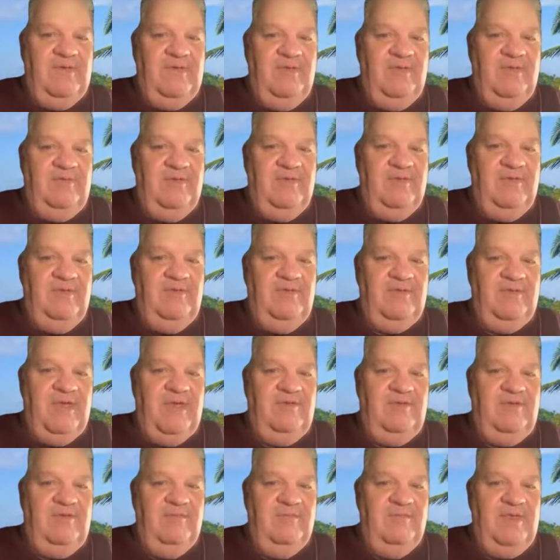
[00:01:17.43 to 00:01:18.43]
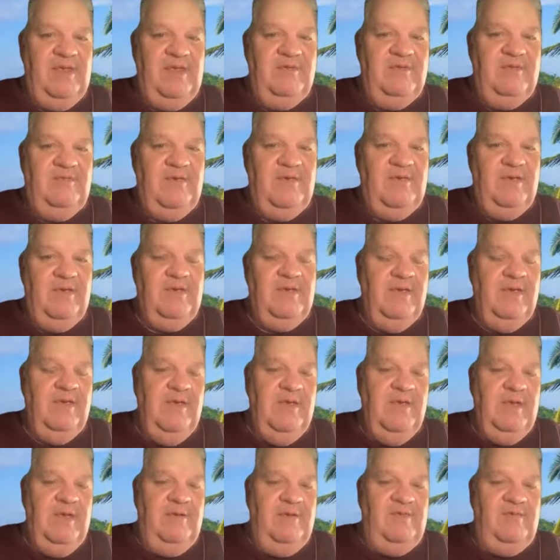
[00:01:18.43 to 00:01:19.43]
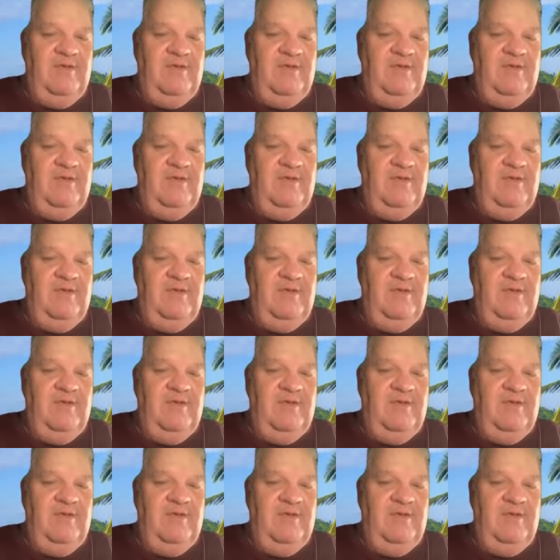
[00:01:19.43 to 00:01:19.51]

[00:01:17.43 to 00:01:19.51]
us and say some things. So if you